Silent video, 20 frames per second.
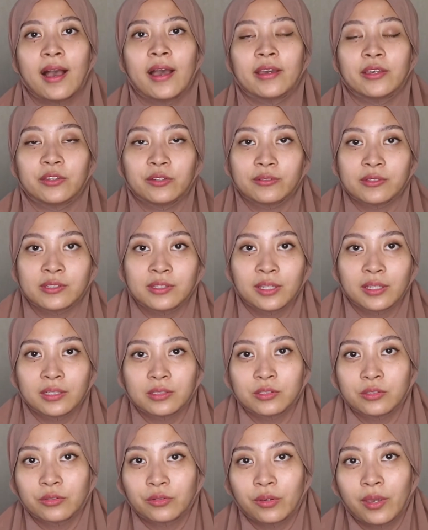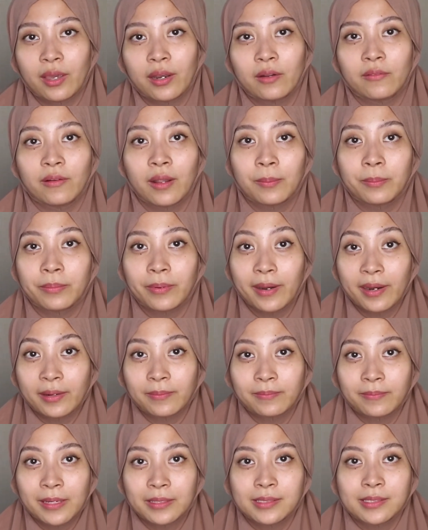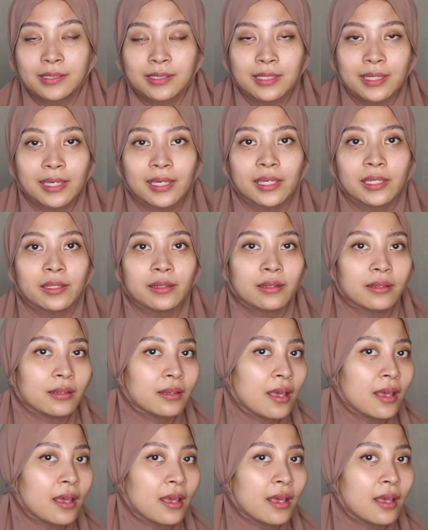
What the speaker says: I use this to kind of like prep my skin,